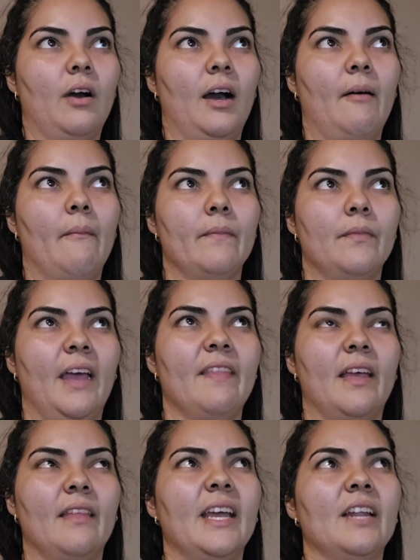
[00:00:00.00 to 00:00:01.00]
and
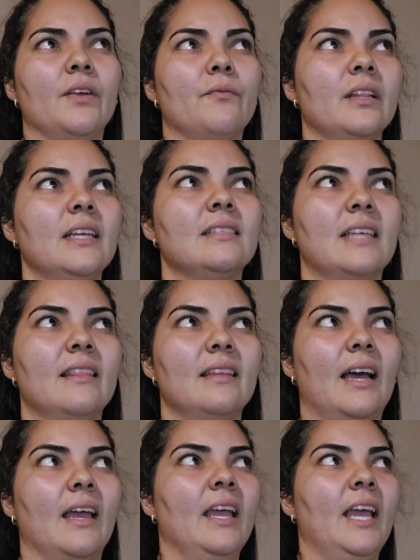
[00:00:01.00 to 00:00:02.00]
then it really said
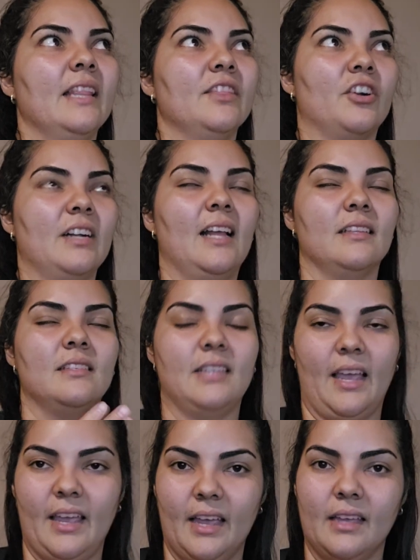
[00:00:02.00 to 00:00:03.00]
that they're not
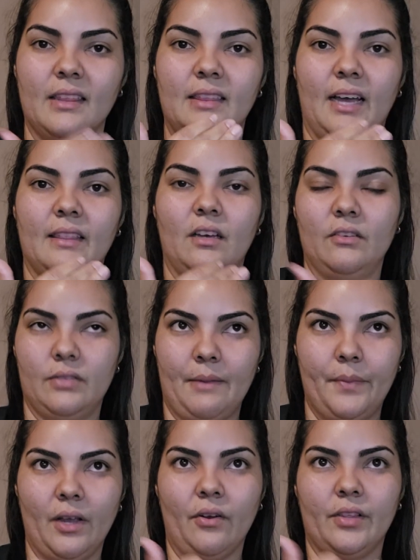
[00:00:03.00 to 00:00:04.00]
saying that the
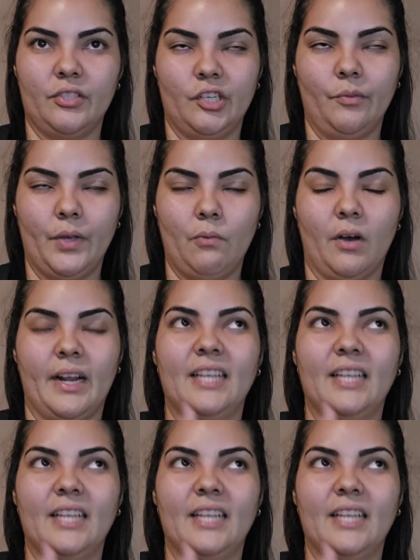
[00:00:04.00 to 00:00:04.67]
Ozempic or the GLP-1,